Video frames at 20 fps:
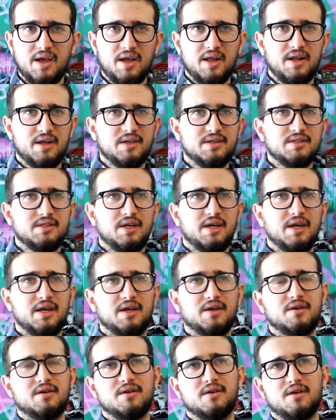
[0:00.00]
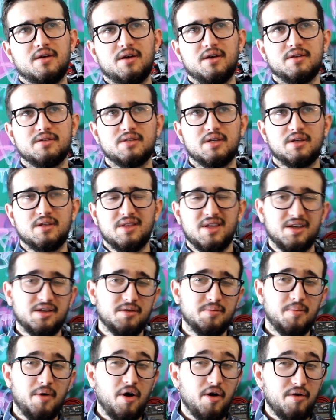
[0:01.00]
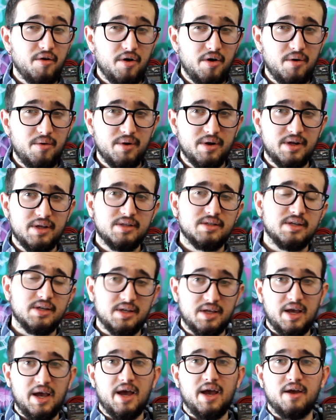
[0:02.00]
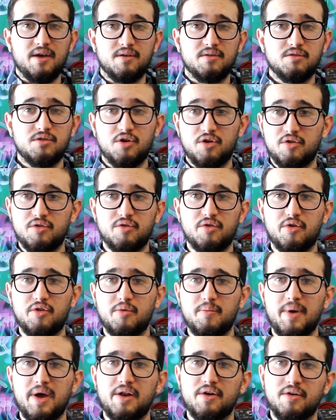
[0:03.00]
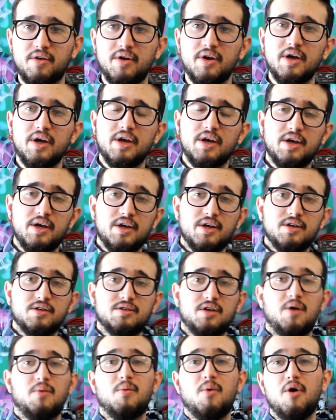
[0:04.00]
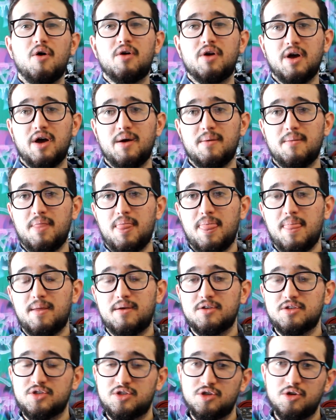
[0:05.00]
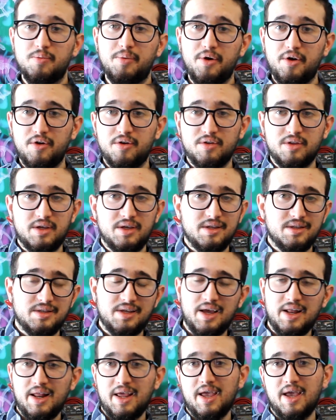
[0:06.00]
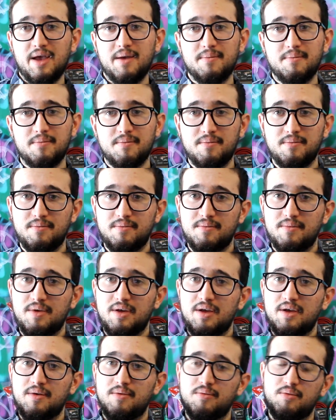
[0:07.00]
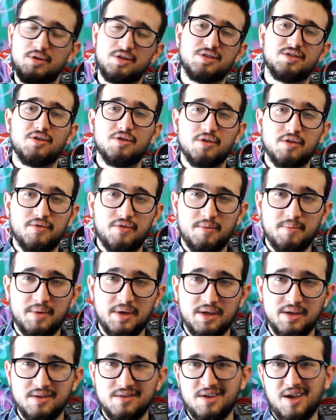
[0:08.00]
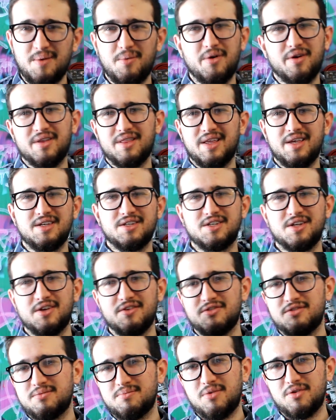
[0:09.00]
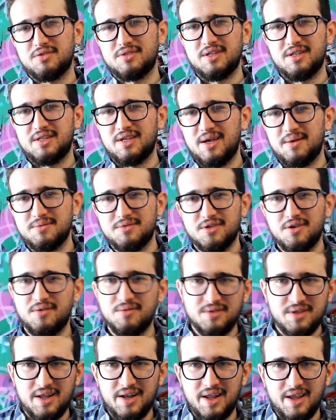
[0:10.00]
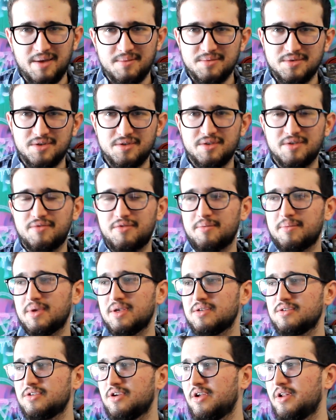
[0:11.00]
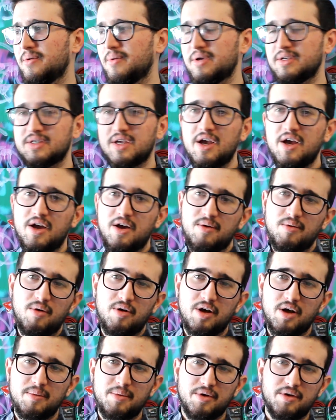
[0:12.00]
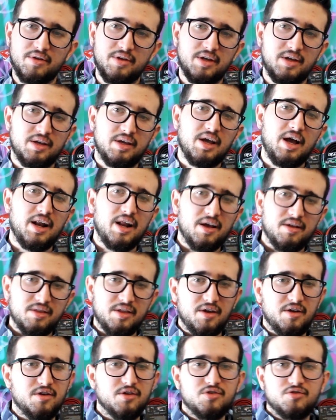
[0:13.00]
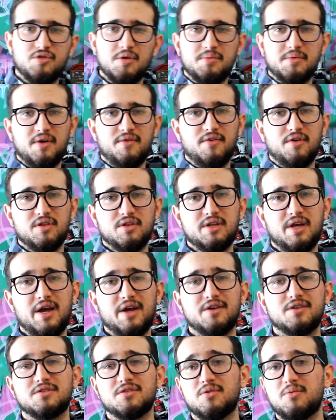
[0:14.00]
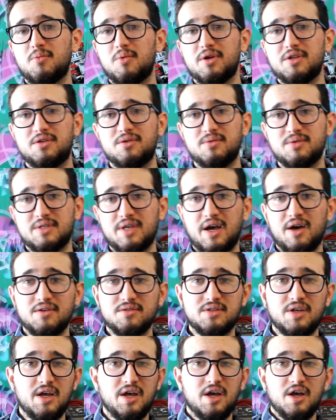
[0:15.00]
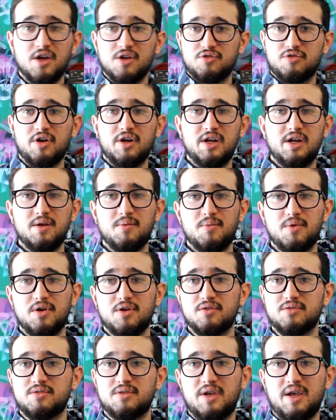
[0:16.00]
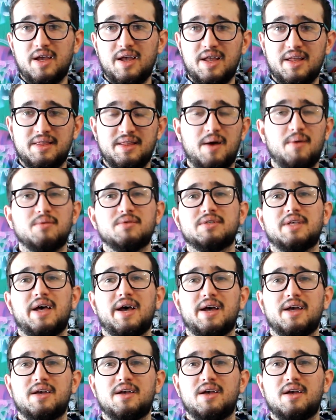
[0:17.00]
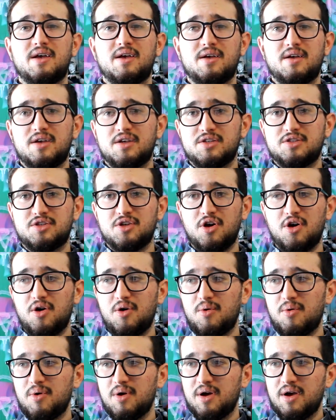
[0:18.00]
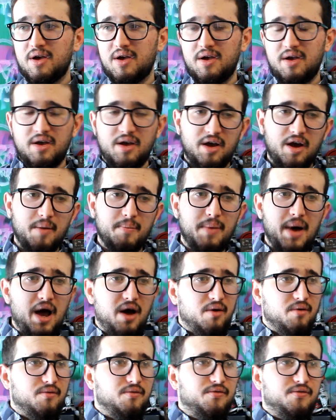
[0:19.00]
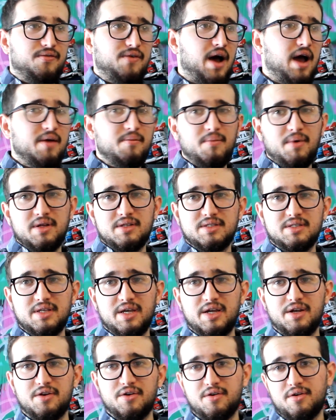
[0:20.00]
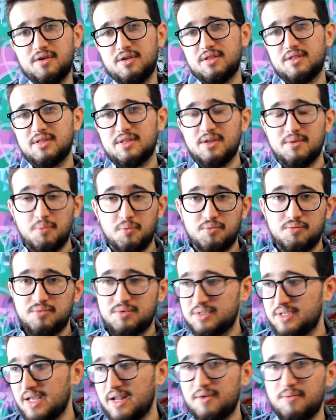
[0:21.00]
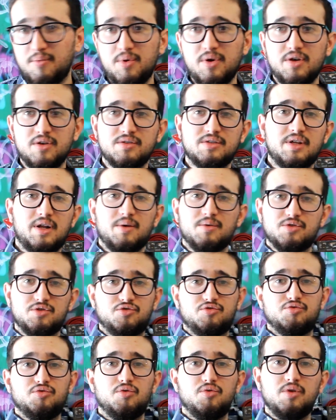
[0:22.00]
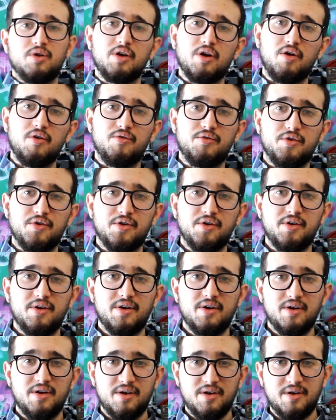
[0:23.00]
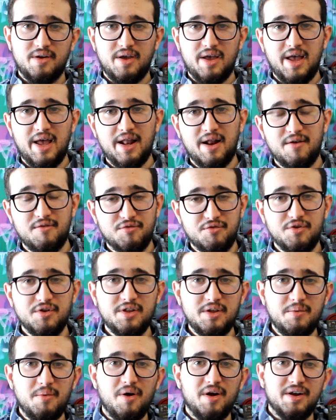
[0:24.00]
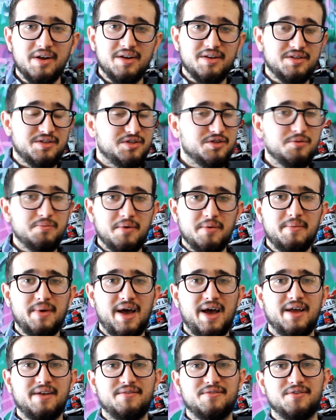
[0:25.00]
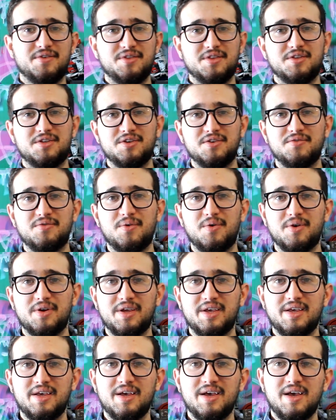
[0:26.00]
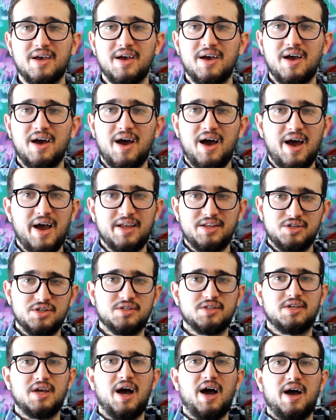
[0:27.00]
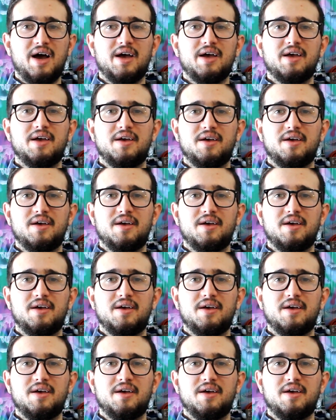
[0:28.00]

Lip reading: And I was like tomorrow? And he's like, yeah, the earlier the better. So I woke up super early, 10 a.m., which is early for me. I work late shifts most of the time, so 10 a.m. is early for me. So anyways, woke up early, got out there, stripped off all the tires, went to his house, traded him wheels, and that was that. So about 5 months later, the set of wheels that I was drooling over and I really wanted super bad for the 240, I just got.